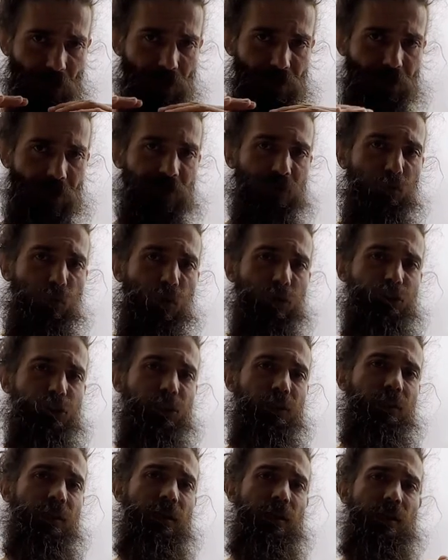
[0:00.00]
thanks for
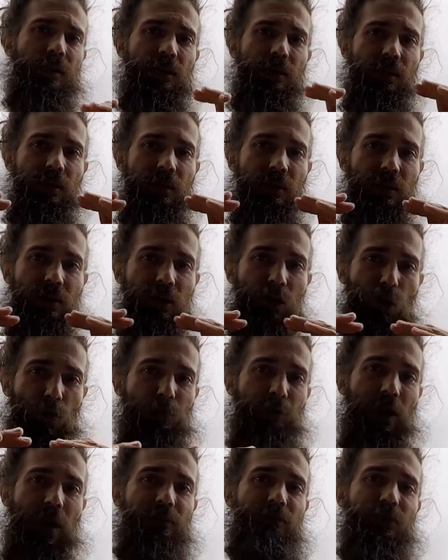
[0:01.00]
watching. Hope
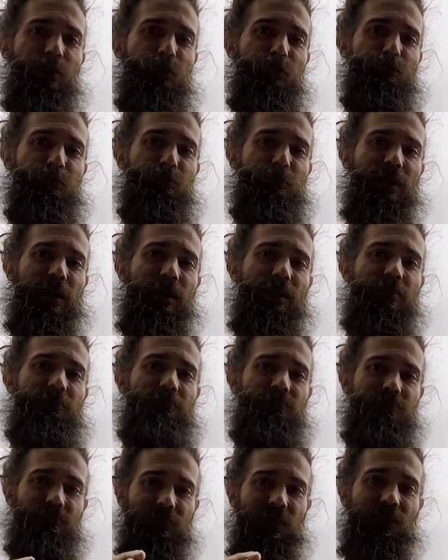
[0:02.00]
you're having an awesome day.
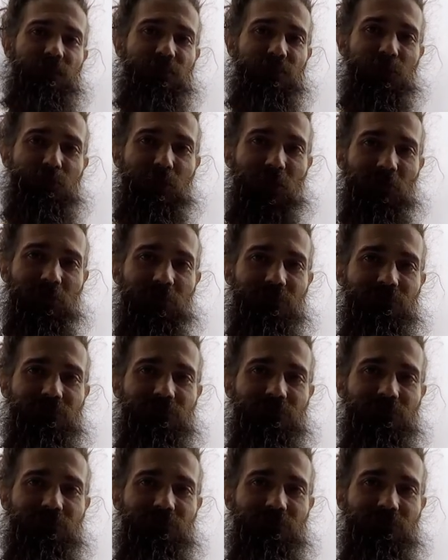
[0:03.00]
I'll see you around.